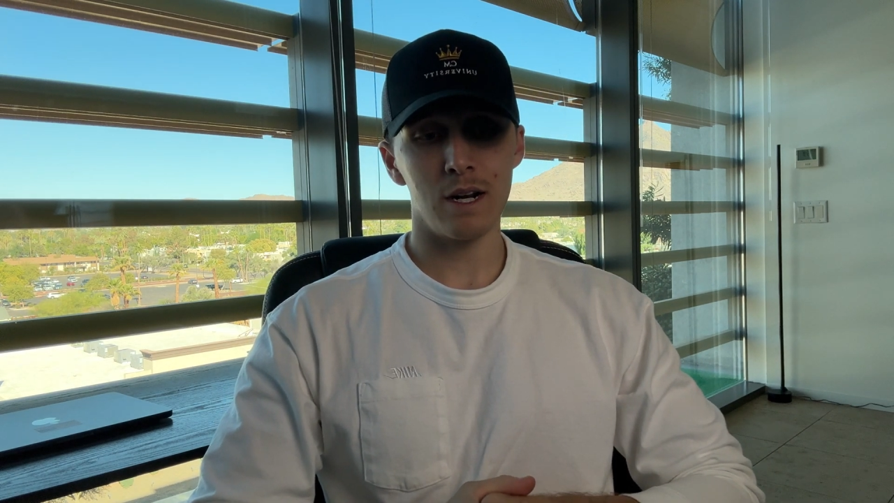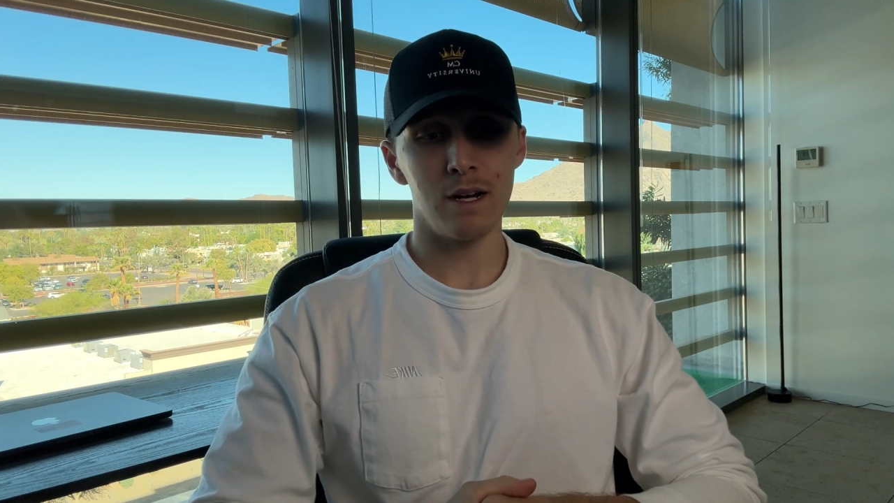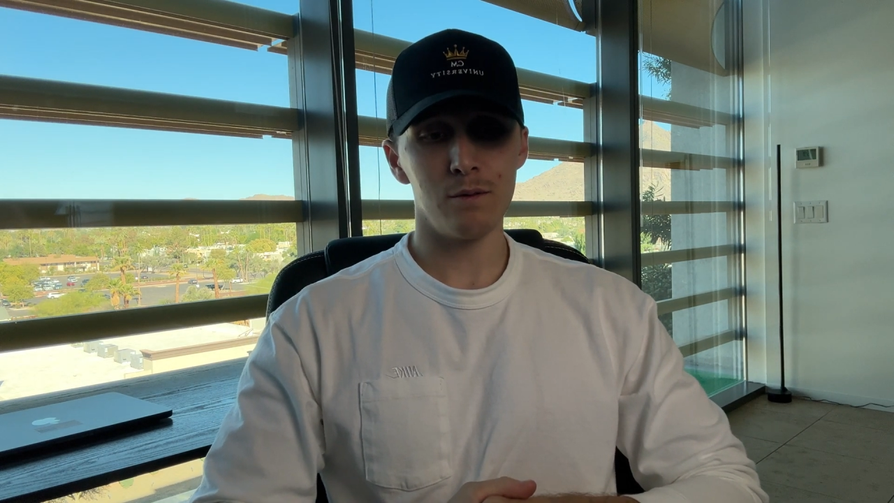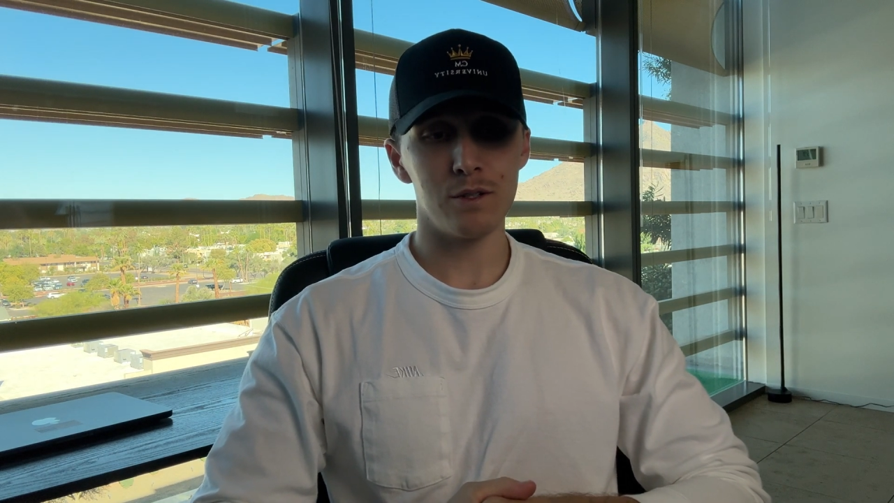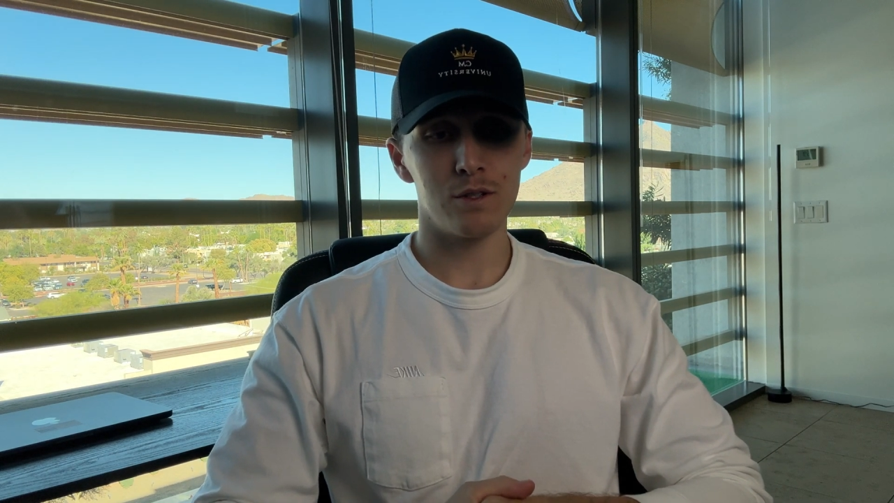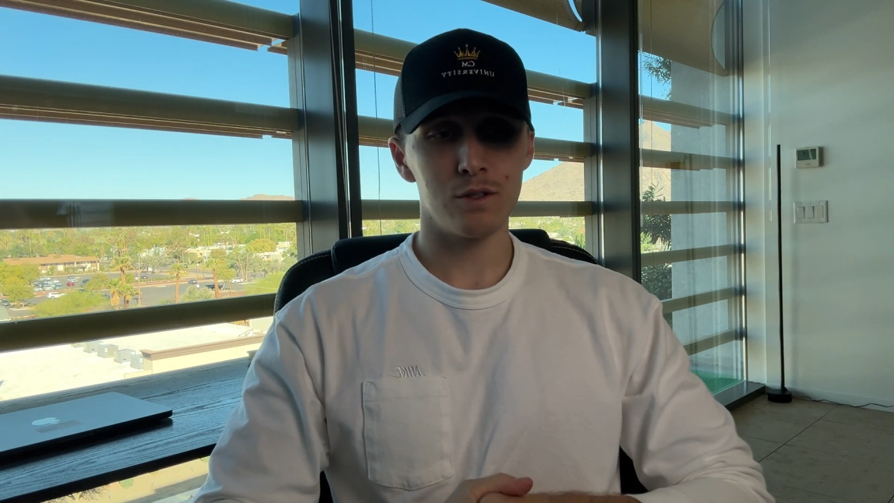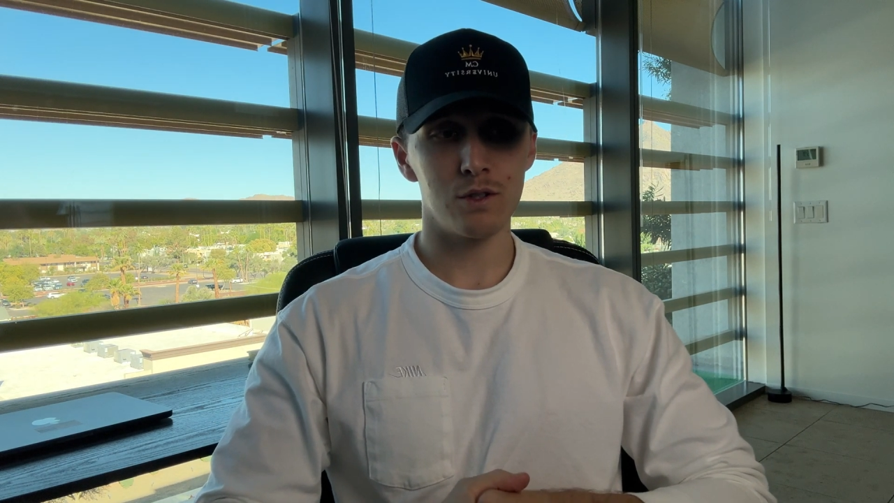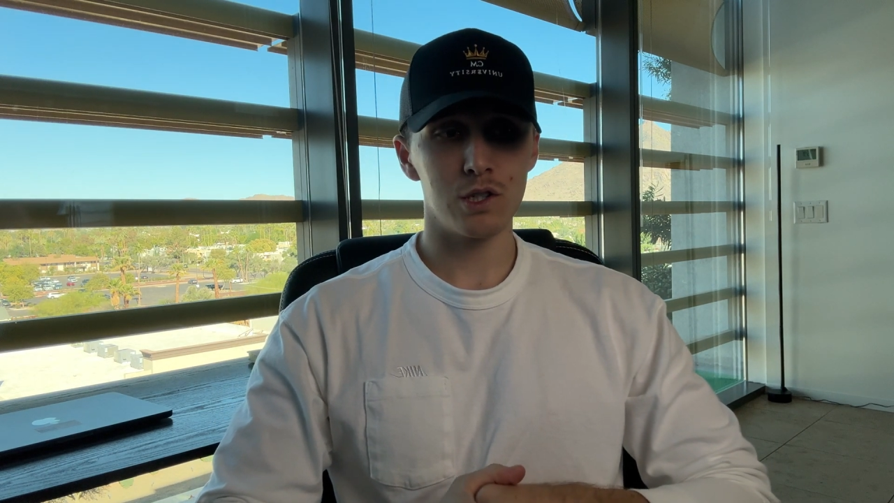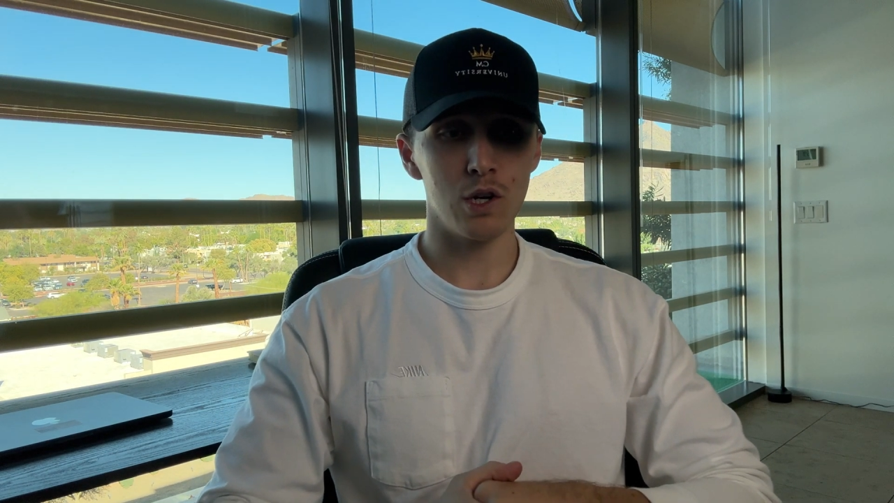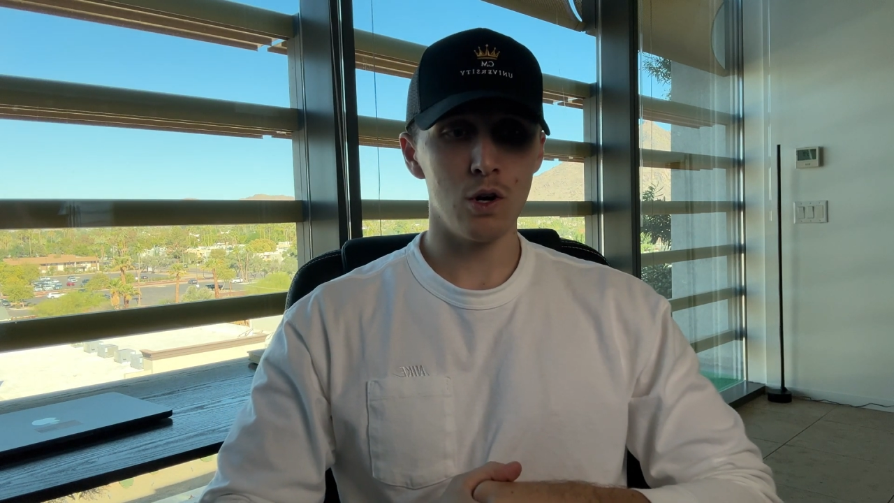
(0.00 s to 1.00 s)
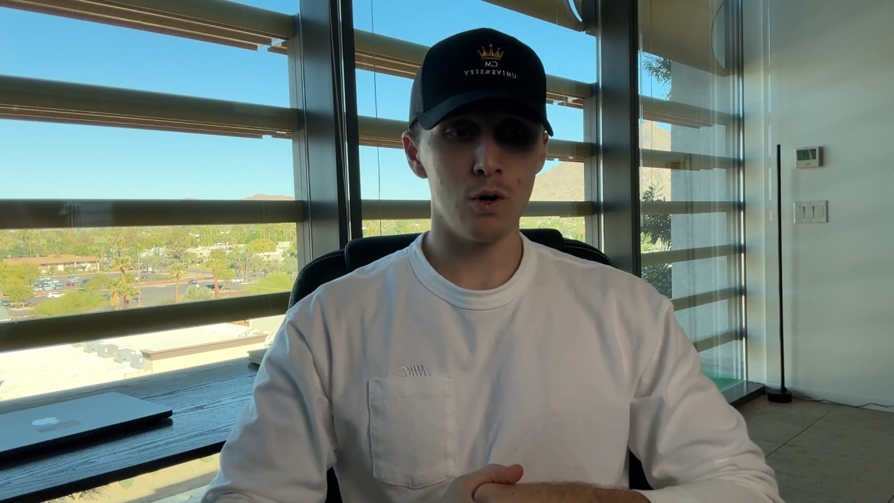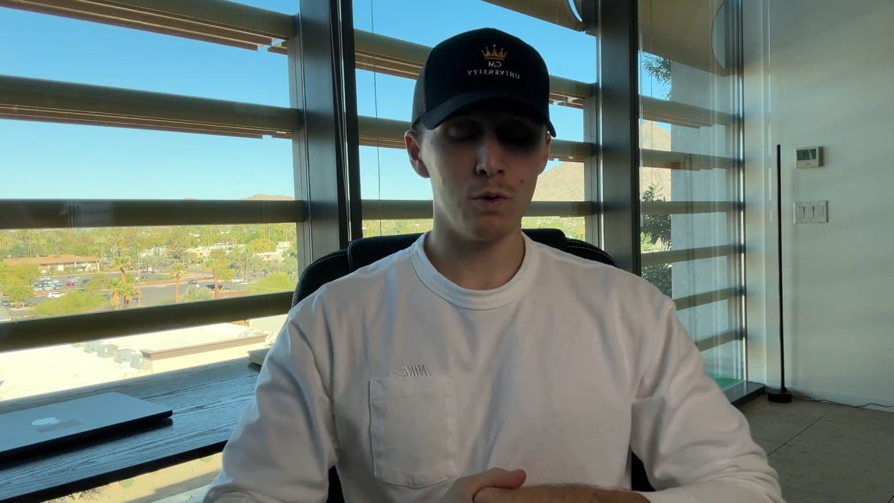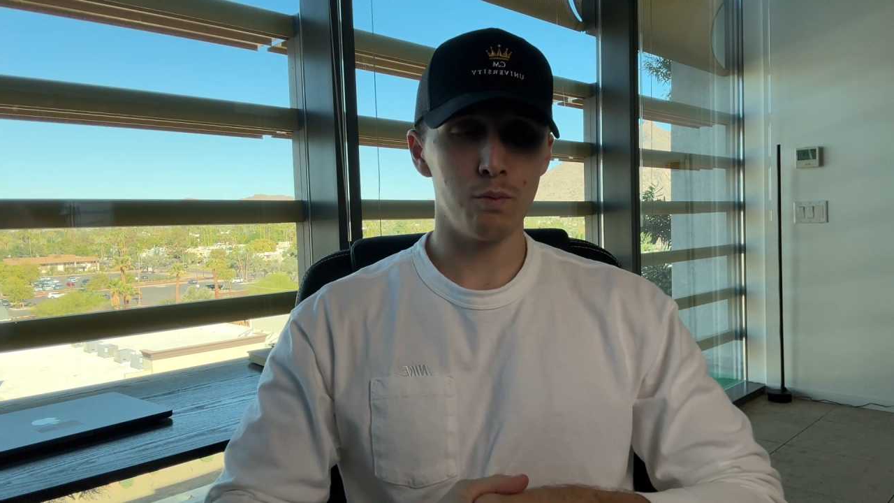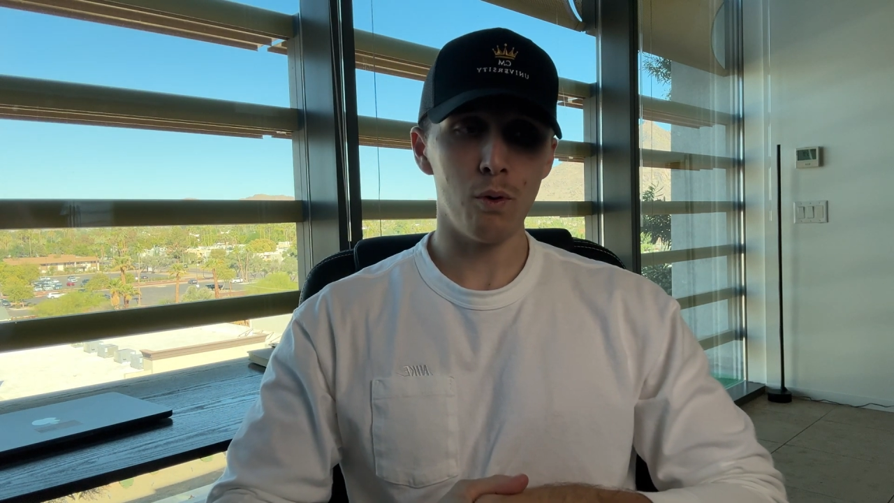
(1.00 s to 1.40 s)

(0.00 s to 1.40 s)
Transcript: I was so